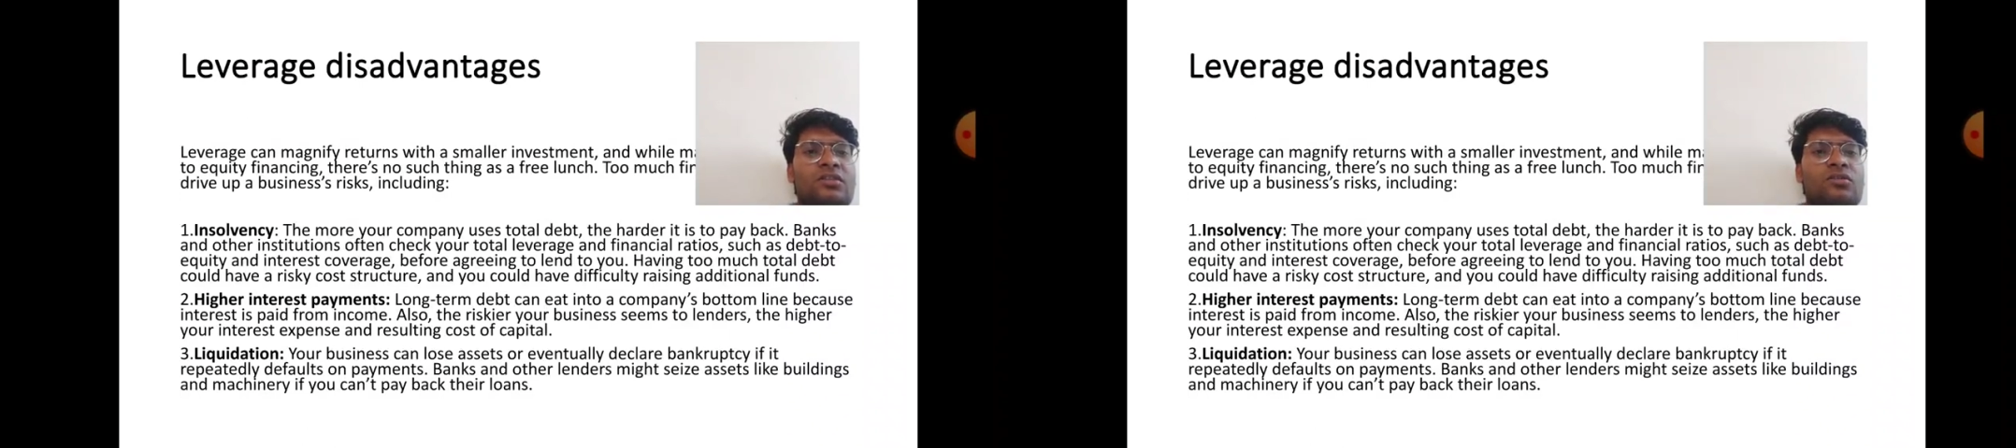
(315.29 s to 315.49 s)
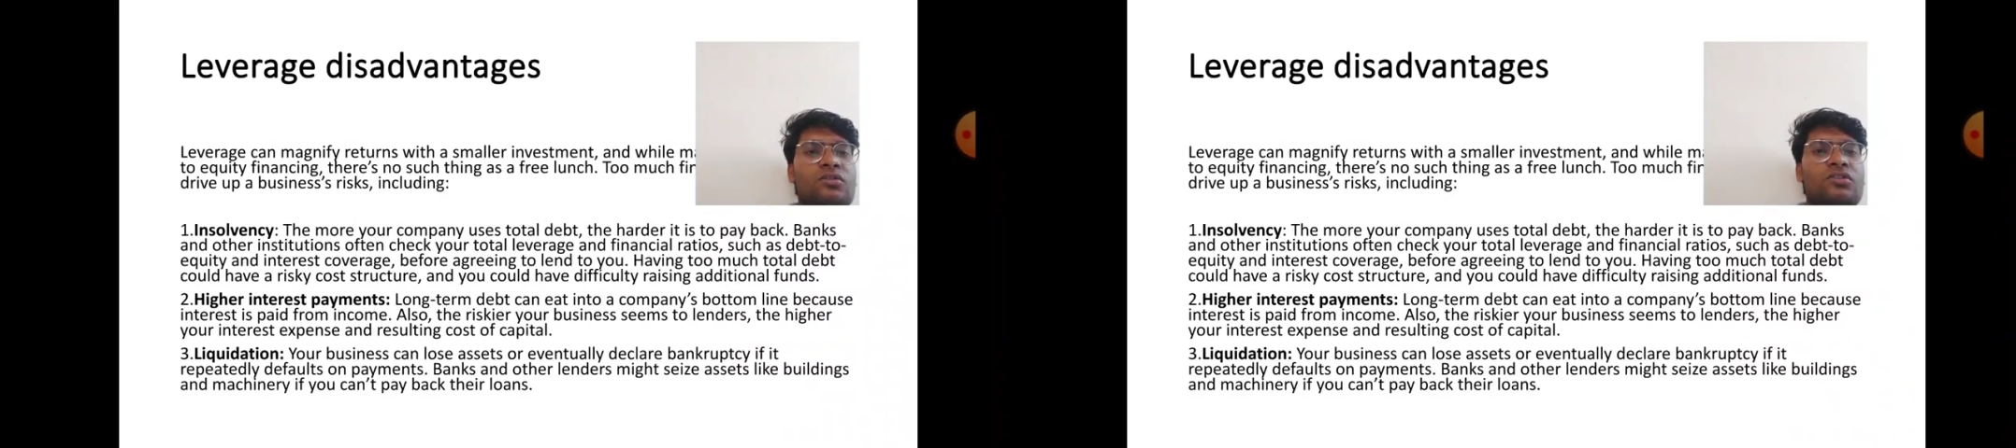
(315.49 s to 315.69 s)

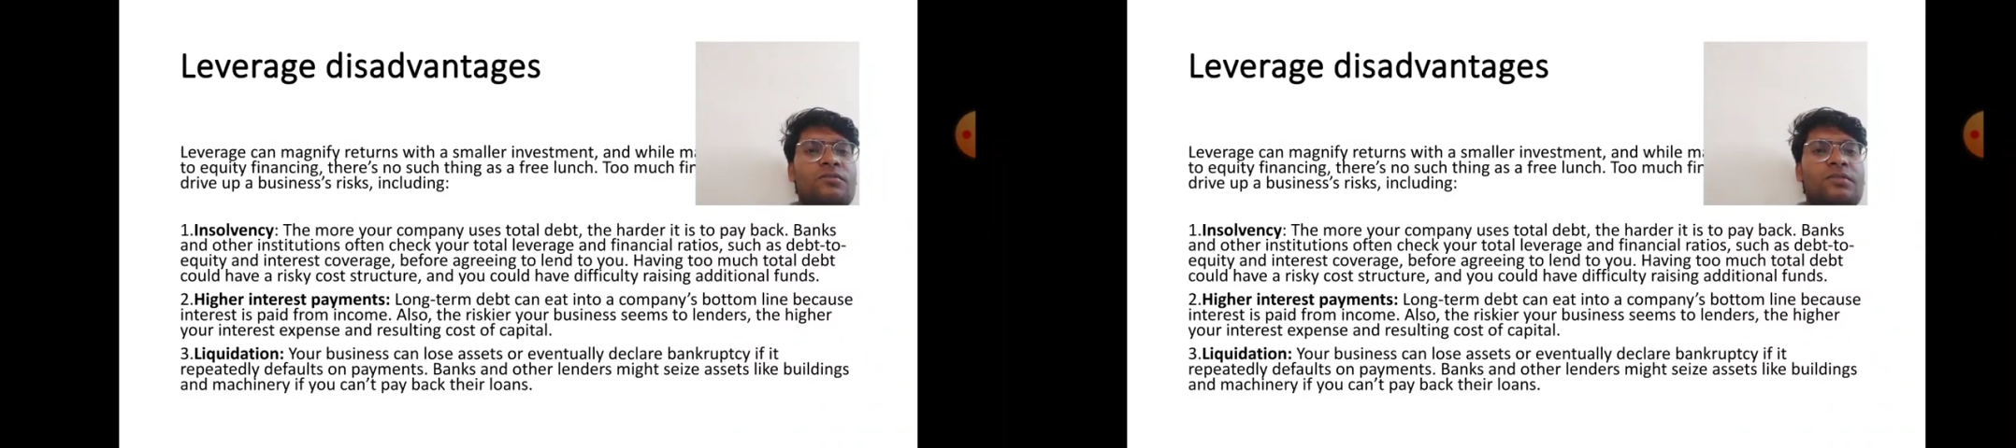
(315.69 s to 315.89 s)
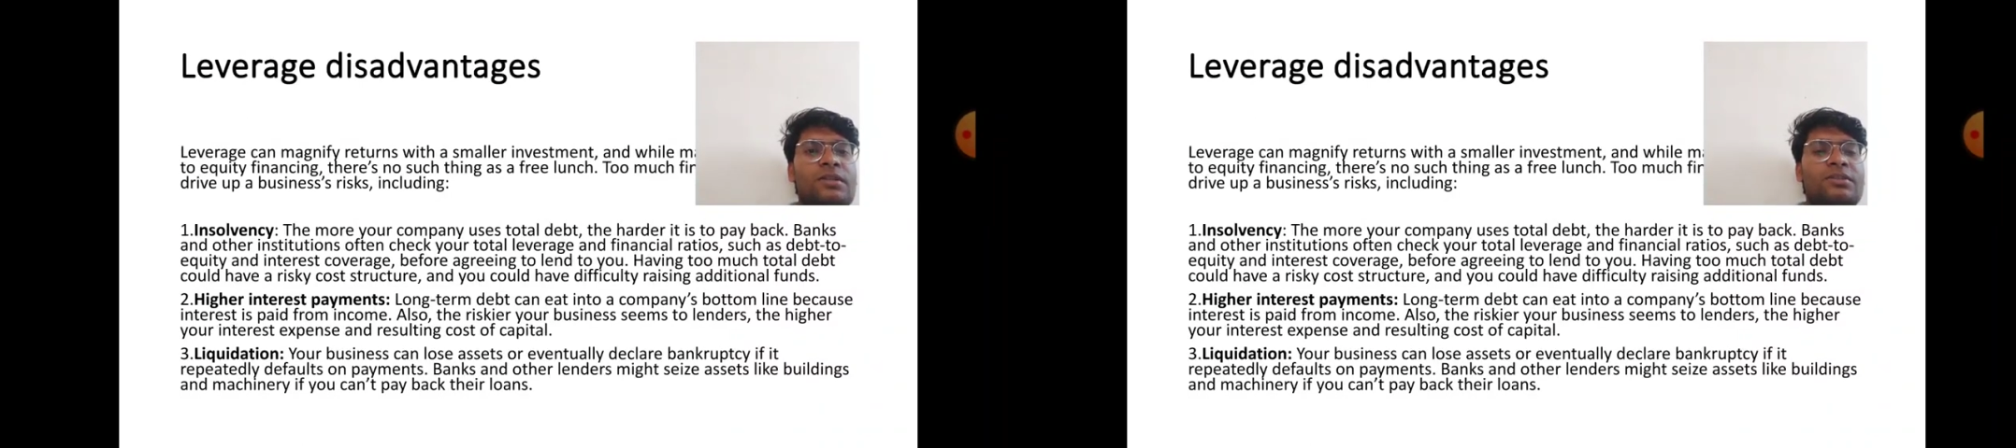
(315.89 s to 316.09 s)
cost
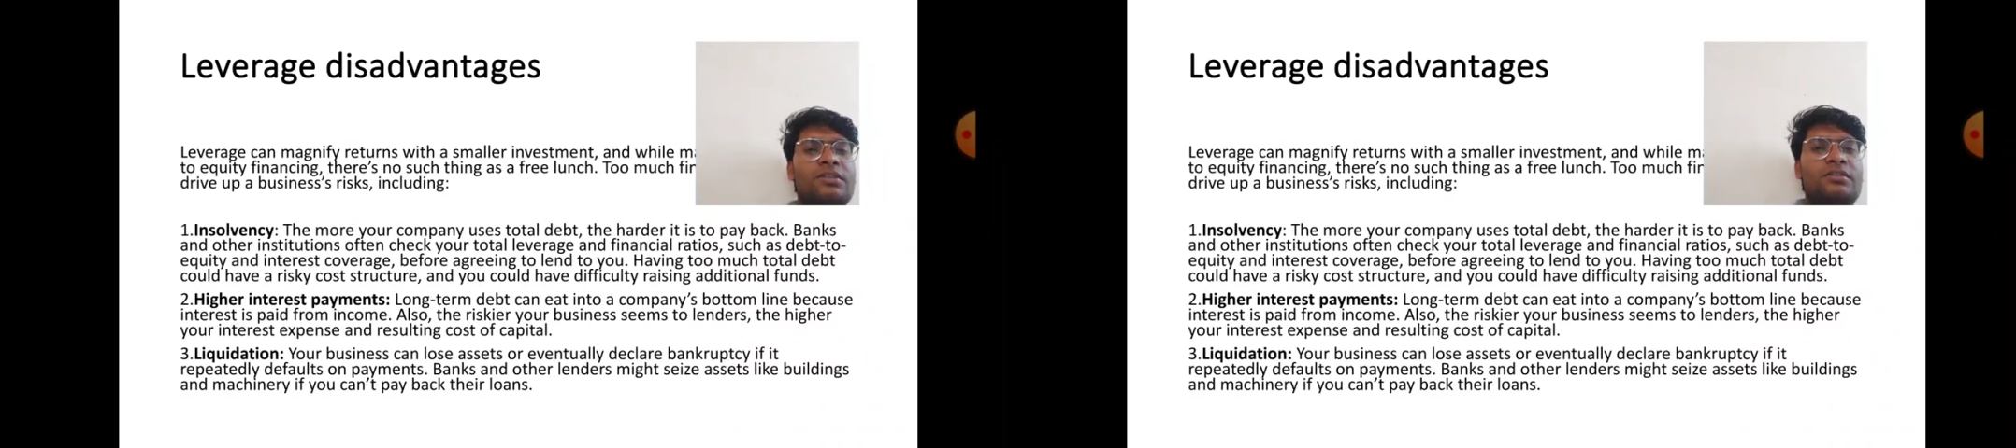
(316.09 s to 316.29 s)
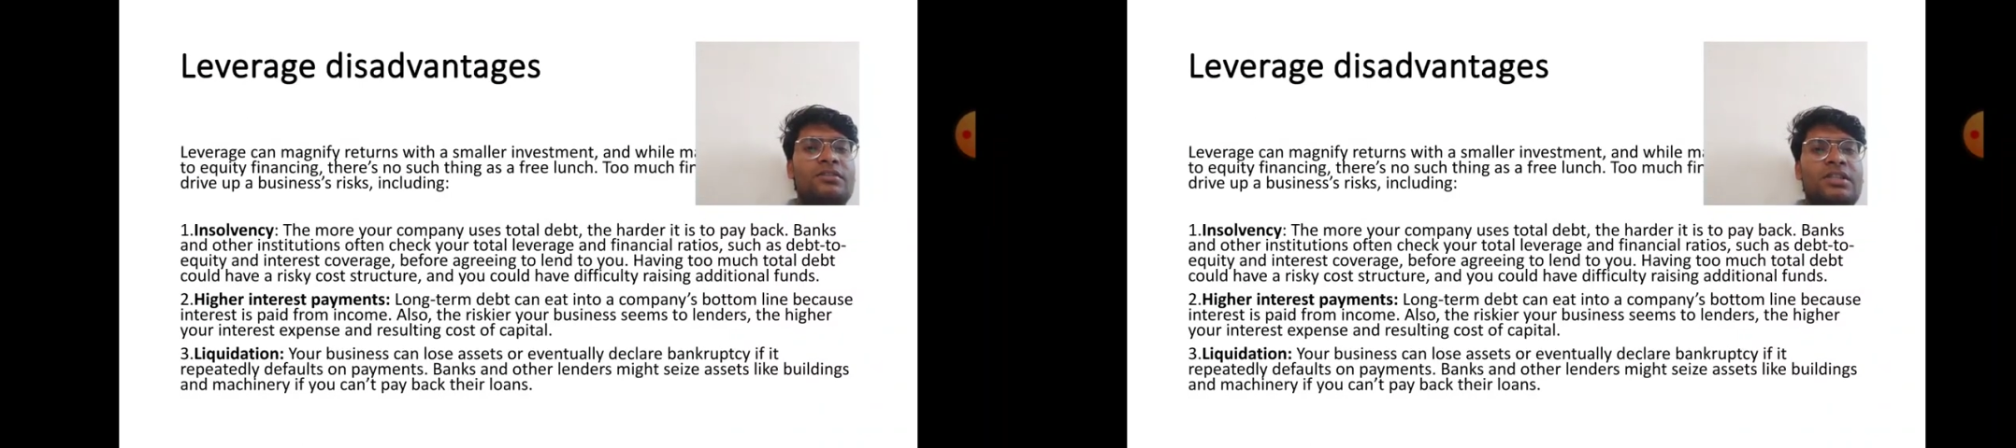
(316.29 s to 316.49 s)
of capital